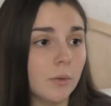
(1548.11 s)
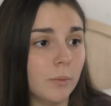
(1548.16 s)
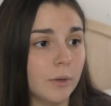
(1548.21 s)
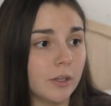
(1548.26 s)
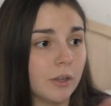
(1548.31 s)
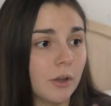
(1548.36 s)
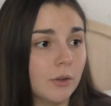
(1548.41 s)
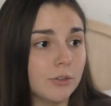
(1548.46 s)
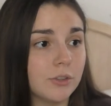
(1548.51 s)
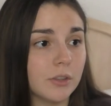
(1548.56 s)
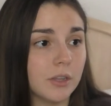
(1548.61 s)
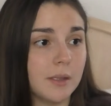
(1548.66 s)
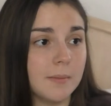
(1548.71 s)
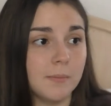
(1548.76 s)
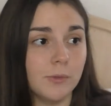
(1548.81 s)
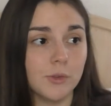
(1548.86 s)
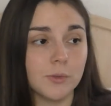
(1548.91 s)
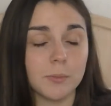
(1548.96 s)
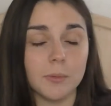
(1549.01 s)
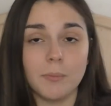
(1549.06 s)
We'd go to the
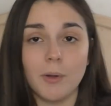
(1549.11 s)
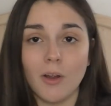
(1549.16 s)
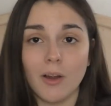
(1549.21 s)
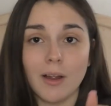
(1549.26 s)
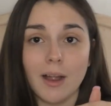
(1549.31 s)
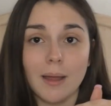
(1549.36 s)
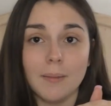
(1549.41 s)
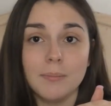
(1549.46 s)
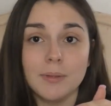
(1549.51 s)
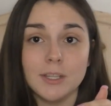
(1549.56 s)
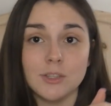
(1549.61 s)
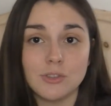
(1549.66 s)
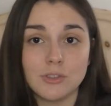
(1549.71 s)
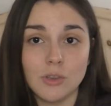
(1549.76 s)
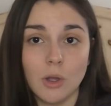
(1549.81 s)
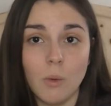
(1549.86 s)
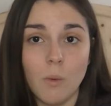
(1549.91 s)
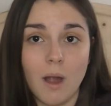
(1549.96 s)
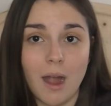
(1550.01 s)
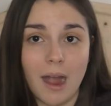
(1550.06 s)
amusement park, I'd be
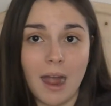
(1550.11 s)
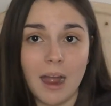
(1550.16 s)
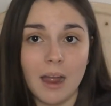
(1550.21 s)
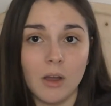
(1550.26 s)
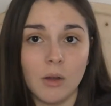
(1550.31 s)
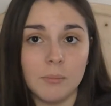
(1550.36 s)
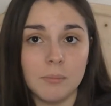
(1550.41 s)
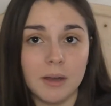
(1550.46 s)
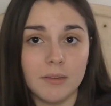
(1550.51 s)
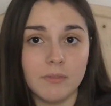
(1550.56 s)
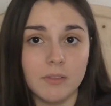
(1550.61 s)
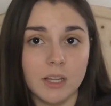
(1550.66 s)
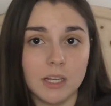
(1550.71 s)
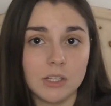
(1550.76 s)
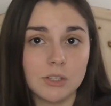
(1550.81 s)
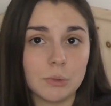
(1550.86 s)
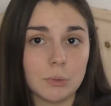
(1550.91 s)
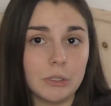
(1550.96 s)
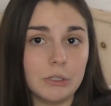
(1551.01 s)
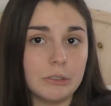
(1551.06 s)
so high on my
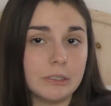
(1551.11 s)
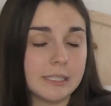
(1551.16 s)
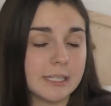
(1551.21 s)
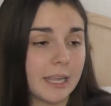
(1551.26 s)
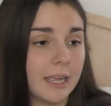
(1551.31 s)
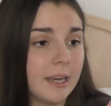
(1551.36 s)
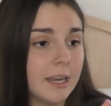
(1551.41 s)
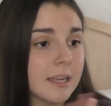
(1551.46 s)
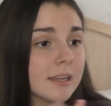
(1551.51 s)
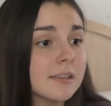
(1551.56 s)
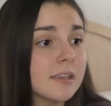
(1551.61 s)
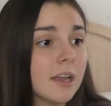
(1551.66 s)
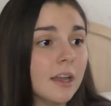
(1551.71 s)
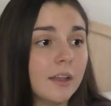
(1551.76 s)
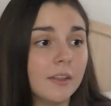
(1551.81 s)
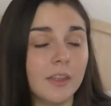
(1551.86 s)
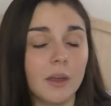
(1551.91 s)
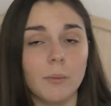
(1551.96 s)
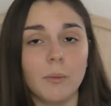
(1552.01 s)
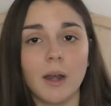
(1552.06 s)
Flexeril and Xanax
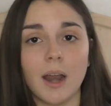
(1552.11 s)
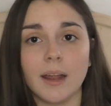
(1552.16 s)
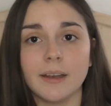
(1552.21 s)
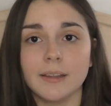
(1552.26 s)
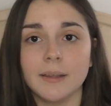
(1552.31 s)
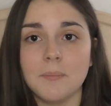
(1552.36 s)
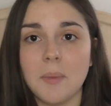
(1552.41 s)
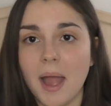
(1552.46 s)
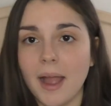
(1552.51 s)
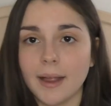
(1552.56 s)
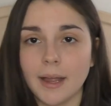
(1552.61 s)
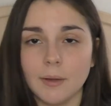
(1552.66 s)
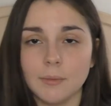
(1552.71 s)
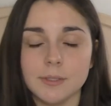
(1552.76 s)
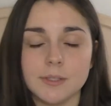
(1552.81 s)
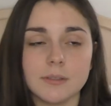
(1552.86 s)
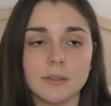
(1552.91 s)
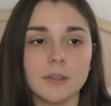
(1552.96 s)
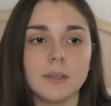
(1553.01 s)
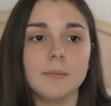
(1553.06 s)
that when I'd get back I
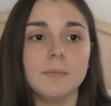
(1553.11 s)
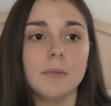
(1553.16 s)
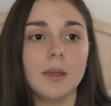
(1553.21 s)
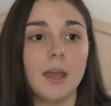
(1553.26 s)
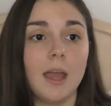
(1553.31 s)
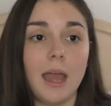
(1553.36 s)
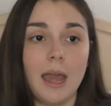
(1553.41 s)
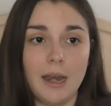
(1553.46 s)
would sleep,